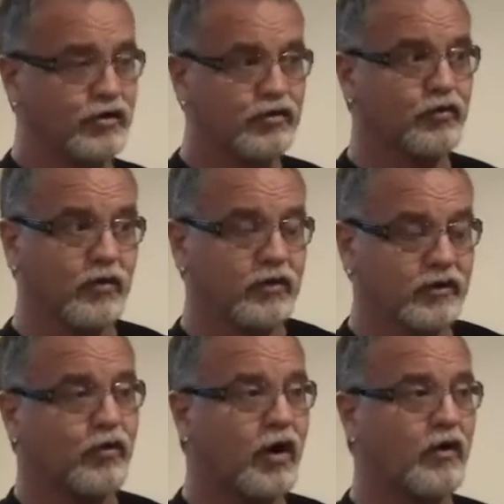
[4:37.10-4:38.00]
Or
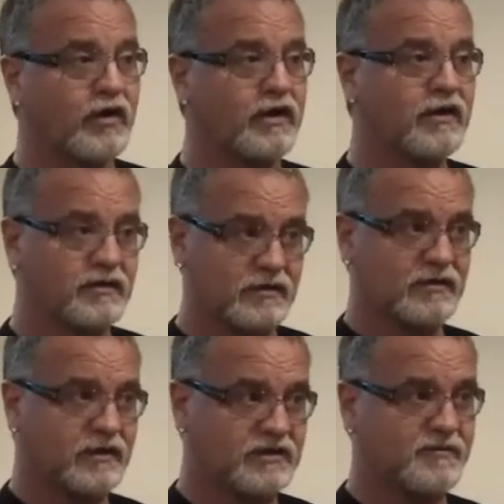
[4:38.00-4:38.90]
you already
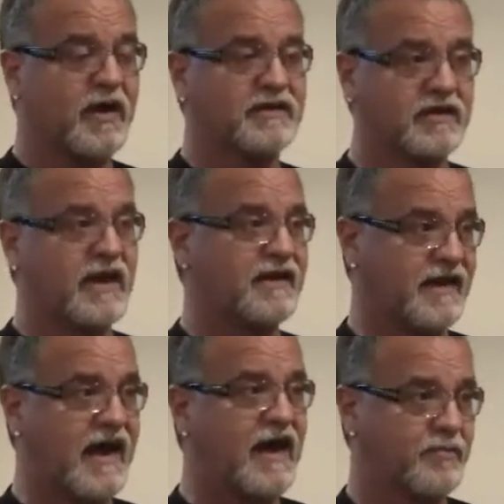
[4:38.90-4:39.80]
expected that
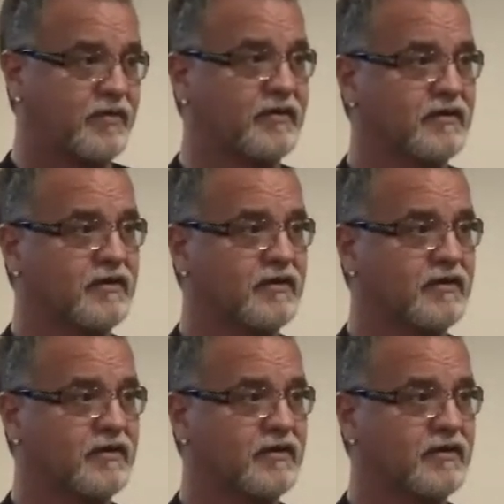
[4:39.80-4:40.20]
to happen?